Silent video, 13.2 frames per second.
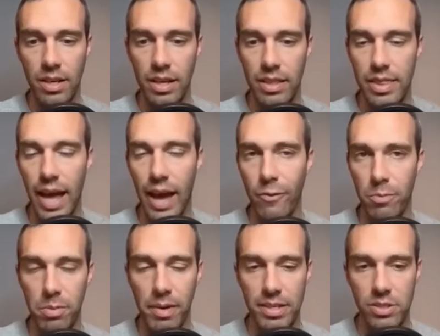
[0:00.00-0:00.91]
That would
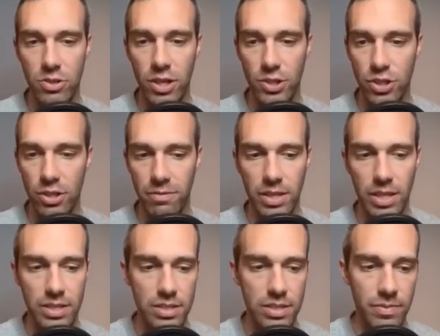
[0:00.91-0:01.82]
be my suggestion for
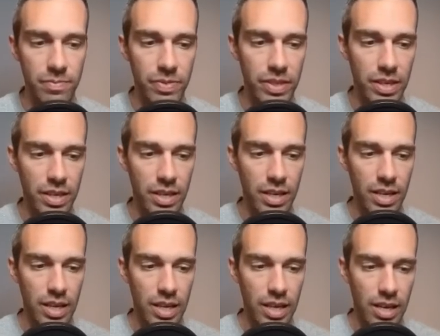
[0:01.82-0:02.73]
this.
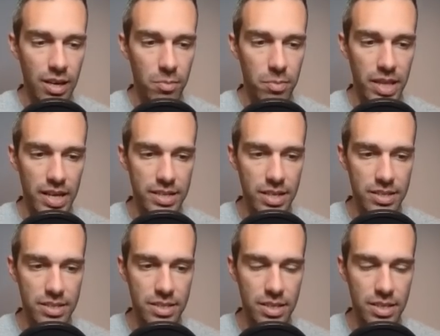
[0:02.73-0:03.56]
But that is it.